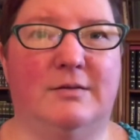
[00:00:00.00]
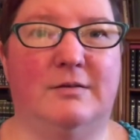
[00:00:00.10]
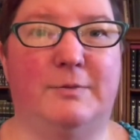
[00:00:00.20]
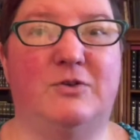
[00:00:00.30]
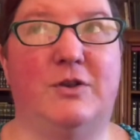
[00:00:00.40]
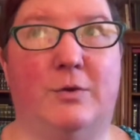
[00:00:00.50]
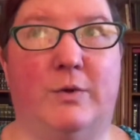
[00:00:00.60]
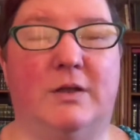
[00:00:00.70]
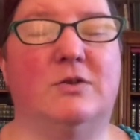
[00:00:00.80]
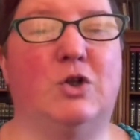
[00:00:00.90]
especially the
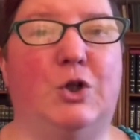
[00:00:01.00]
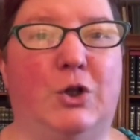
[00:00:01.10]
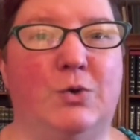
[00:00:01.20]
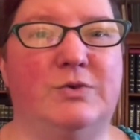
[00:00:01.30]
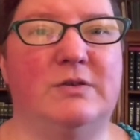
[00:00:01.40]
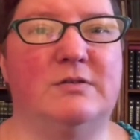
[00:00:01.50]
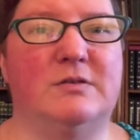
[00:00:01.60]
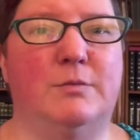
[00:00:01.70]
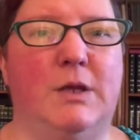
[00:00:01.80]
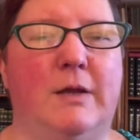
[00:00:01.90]
one that's closest
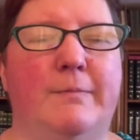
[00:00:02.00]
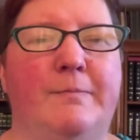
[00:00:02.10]
to me.